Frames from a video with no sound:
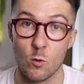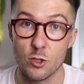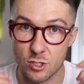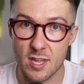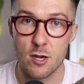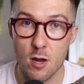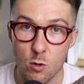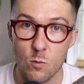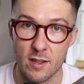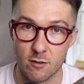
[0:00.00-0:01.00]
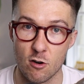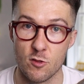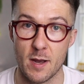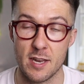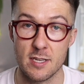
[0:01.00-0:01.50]
Once you then know where the growth
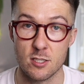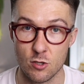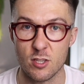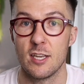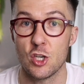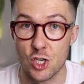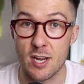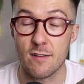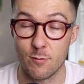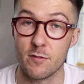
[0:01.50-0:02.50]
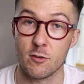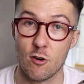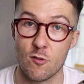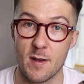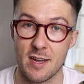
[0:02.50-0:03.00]
pattern is, you can then shave with the
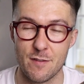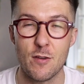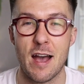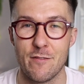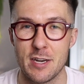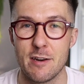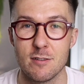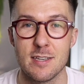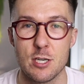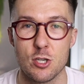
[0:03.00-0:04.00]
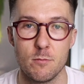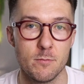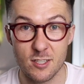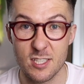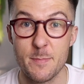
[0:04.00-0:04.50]
growth pattern if you have any irritation.
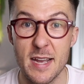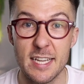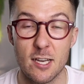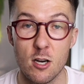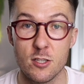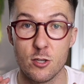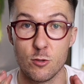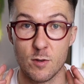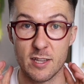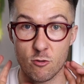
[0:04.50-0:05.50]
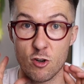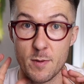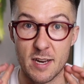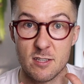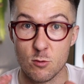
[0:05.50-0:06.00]
Because it's mainly guys where the growth
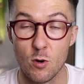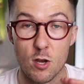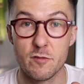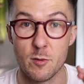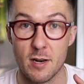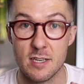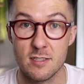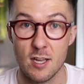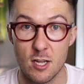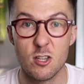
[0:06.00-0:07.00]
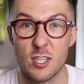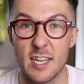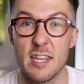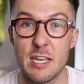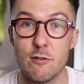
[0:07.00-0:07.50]
pattern is all over the place that
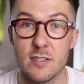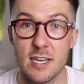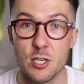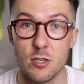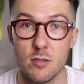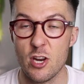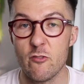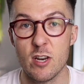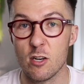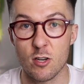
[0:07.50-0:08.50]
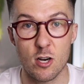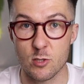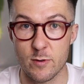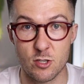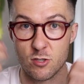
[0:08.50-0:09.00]
get the irritation. Generally on
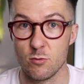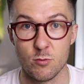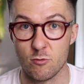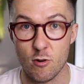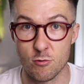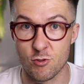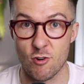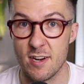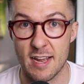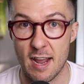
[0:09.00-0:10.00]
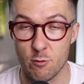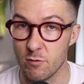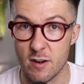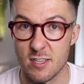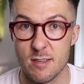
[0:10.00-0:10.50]
guys where it just all grows straight down or
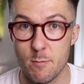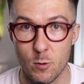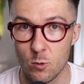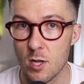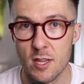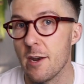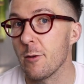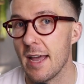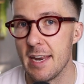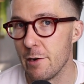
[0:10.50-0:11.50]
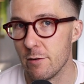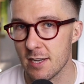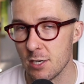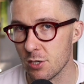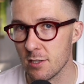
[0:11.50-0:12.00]
very simple, they don't get any
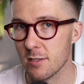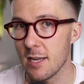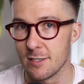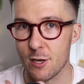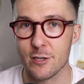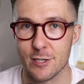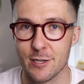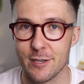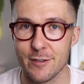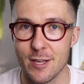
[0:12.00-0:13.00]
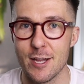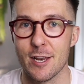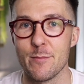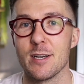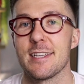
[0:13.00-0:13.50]
irritation. It's guys like
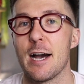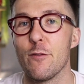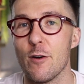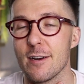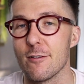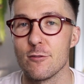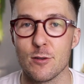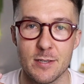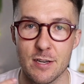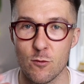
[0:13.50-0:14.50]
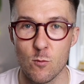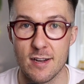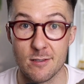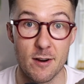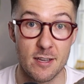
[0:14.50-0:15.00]
myself where it grows up in different
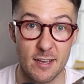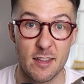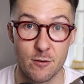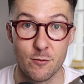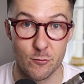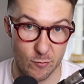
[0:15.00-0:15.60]
ways where you get the